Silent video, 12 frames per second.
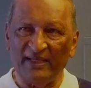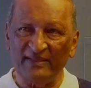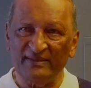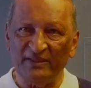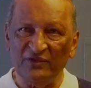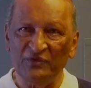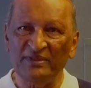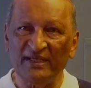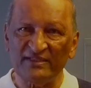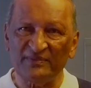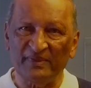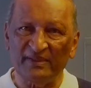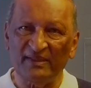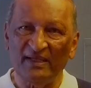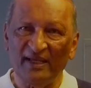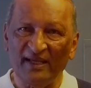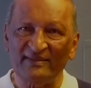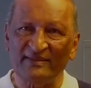as the New Testament
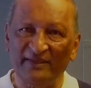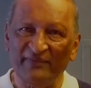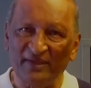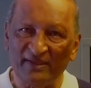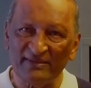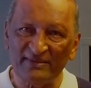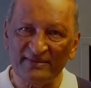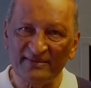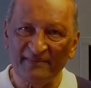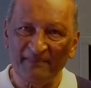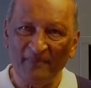has given us.